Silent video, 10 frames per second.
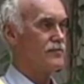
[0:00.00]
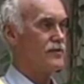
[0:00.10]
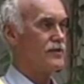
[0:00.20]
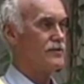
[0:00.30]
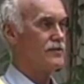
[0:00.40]

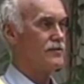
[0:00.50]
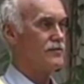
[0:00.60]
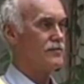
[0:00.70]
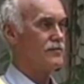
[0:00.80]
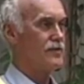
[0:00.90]
rising,
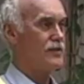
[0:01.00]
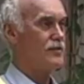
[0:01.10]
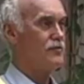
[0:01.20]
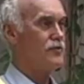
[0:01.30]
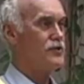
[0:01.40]
falling.
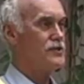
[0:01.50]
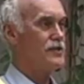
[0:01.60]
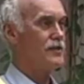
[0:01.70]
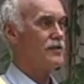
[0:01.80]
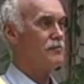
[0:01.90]
And the first
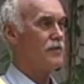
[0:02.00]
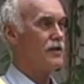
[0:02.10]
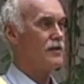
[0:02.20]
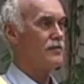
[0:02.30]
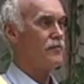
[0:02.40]
thing that
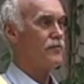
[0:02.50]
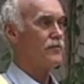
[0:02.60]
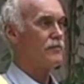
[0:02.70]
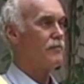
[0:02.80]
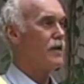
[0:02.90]
my
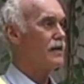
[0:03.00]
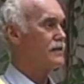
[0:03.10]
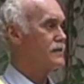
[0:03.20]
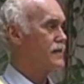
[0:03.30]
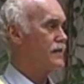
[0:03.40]

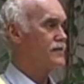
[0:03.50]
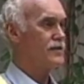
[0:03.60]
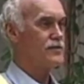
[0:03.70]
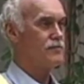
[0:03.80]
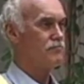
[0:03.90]
mind says
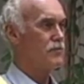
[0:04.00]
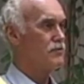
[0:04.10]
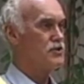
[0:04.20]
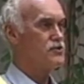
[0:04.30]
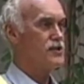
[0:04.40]
is,
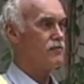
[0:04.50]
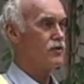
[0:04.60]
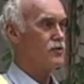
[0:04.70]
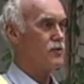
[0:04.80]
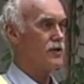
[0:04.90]
this is never
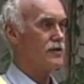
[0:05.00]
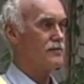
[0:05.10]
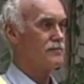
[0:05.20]
going to work.